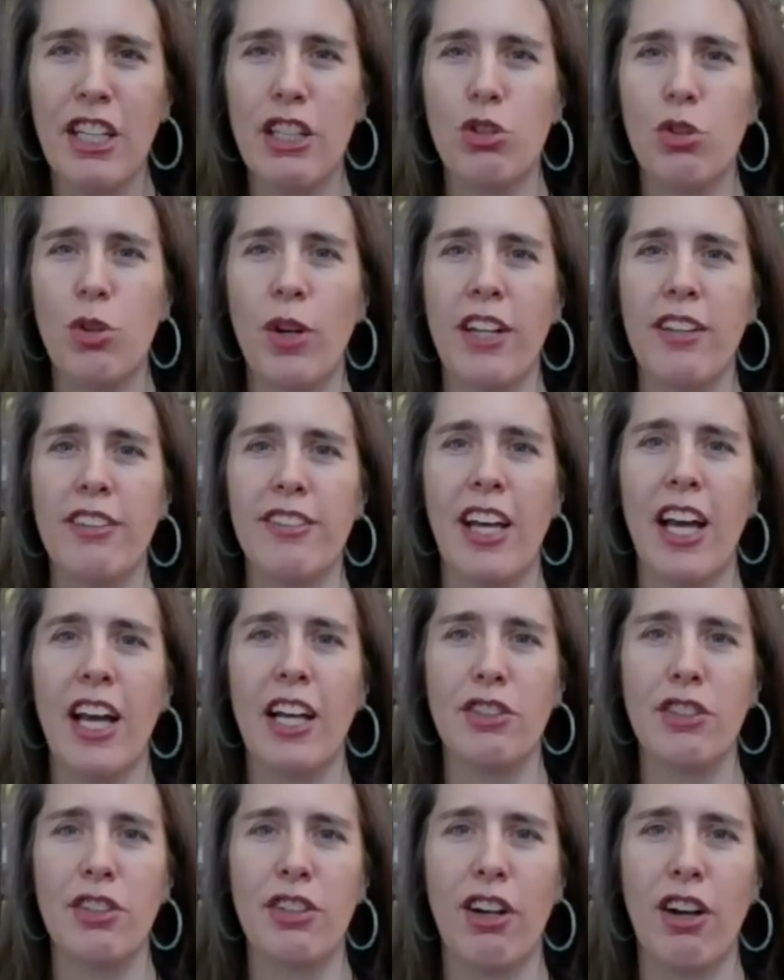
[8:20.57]

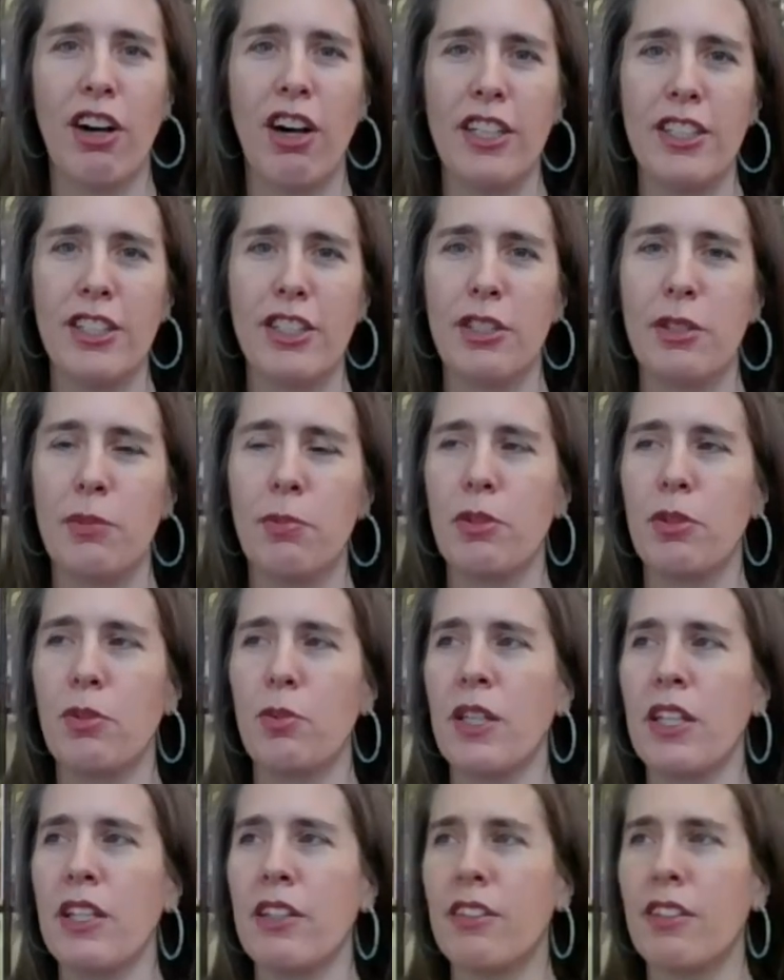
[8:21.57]
transaction cost just
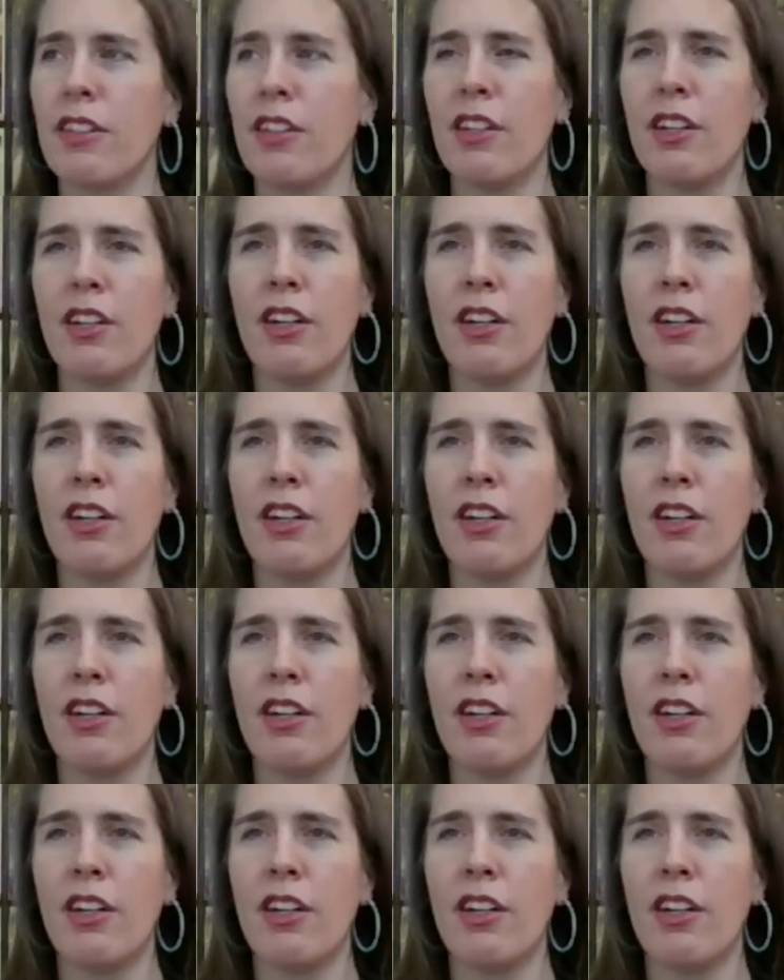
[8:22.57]
between